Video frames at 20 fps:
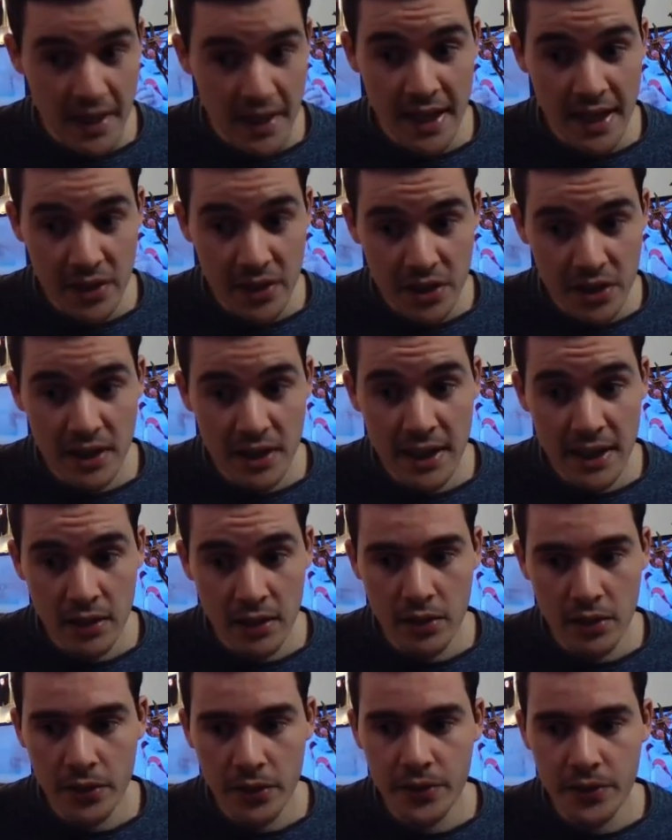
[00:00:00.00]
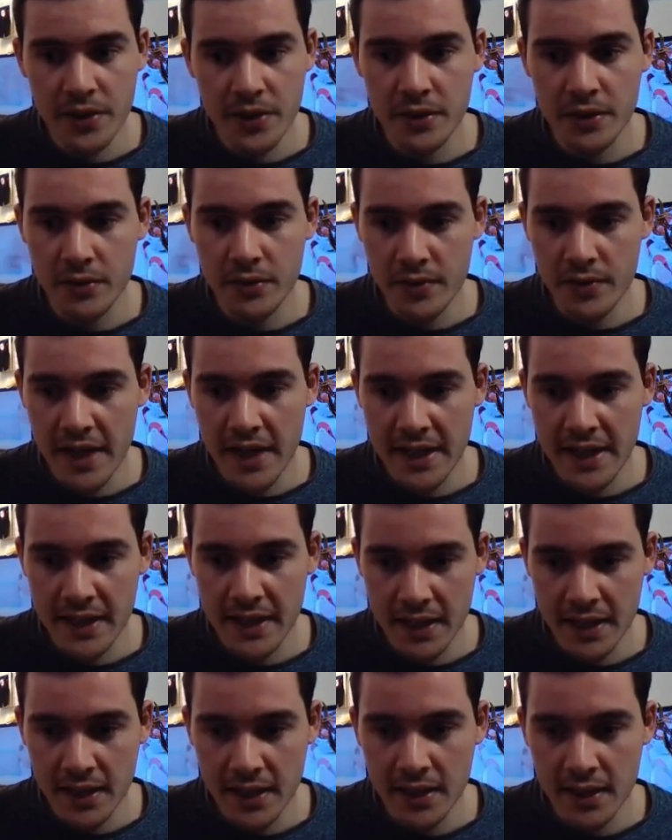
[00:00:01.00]
actually loaded right
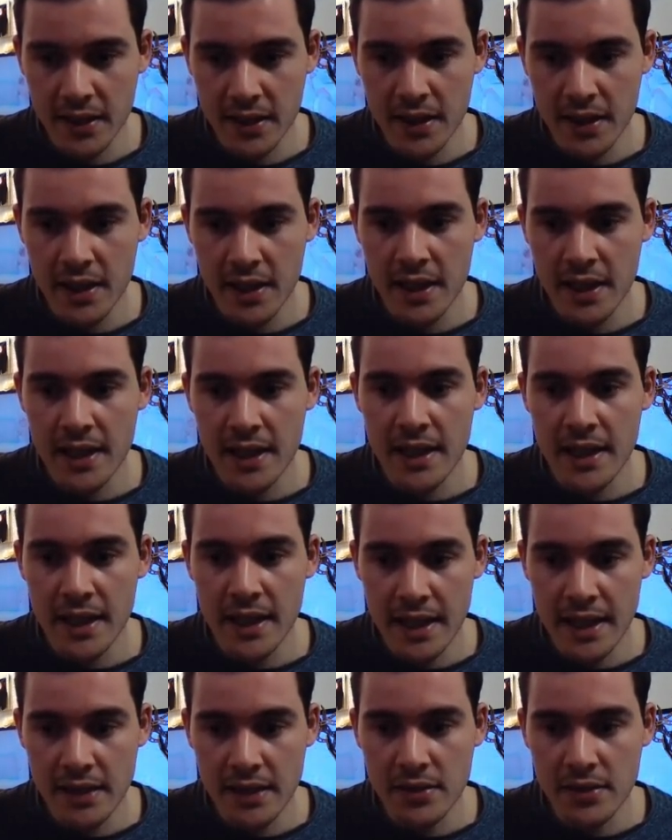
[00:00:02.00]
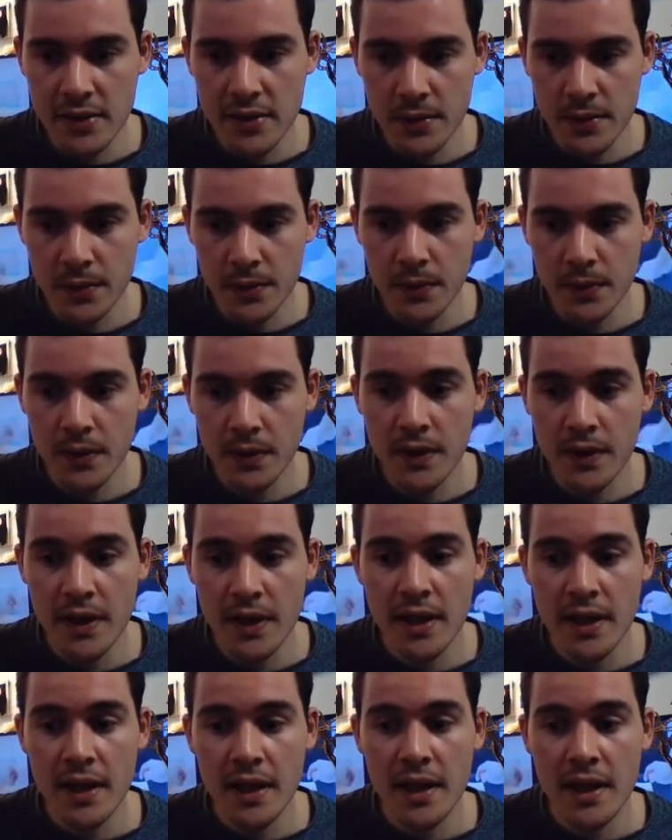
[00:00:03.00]
here into
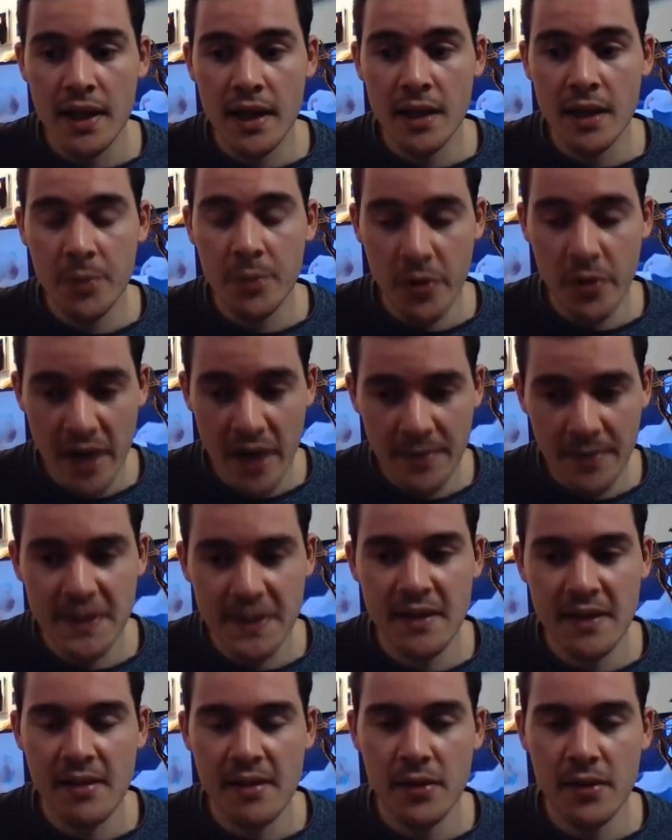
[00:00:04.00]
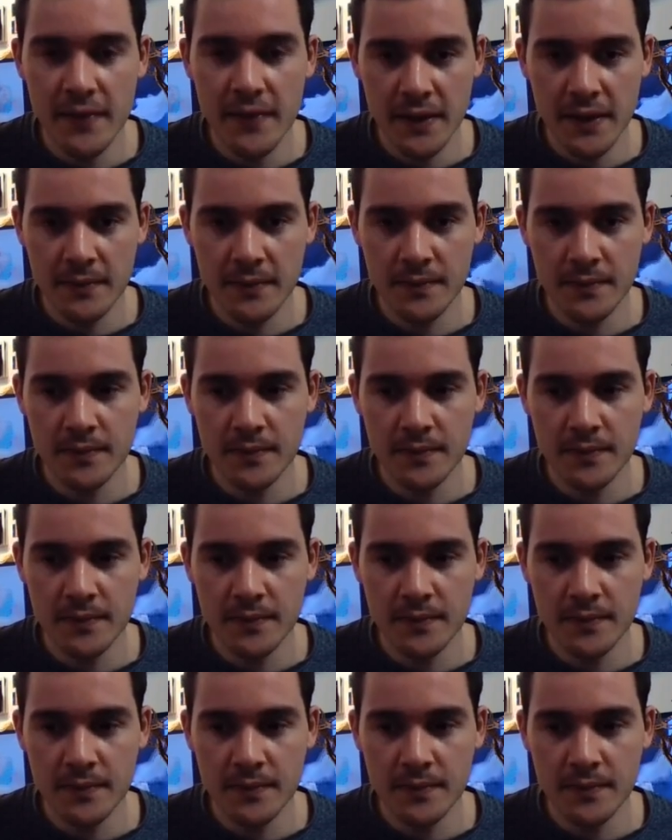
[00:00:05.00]
a parameter server.